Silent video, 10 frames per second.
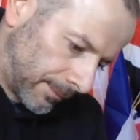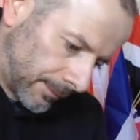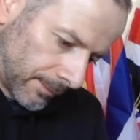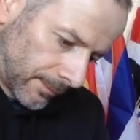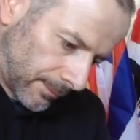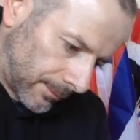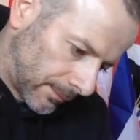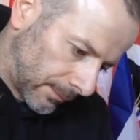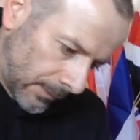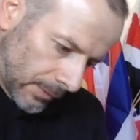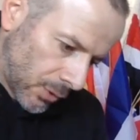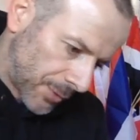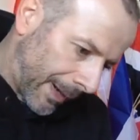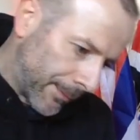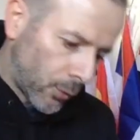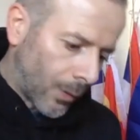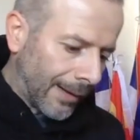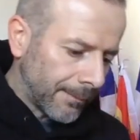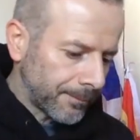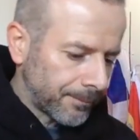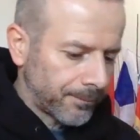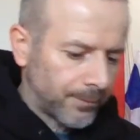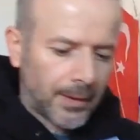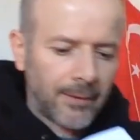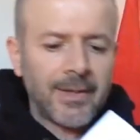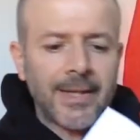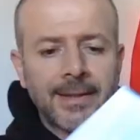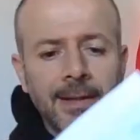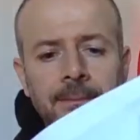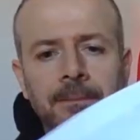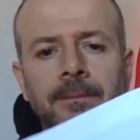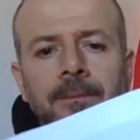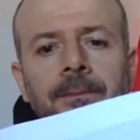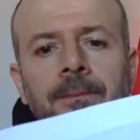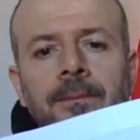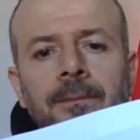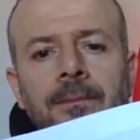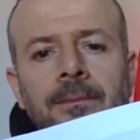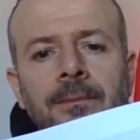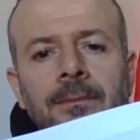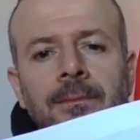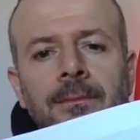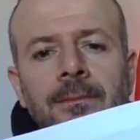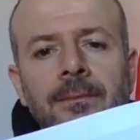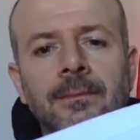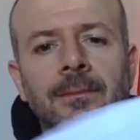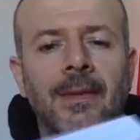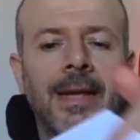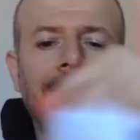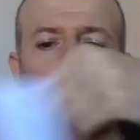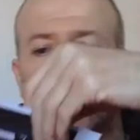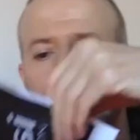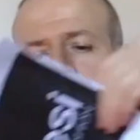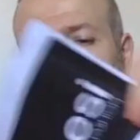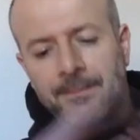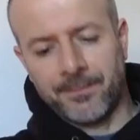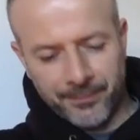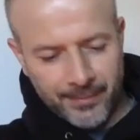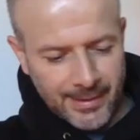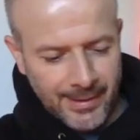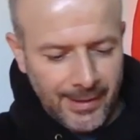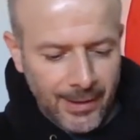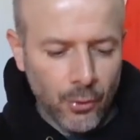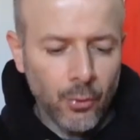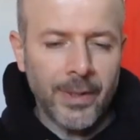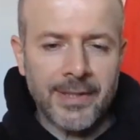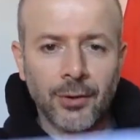Okay, I'm just spreading some product. This is the way it looks. Okay, this is it.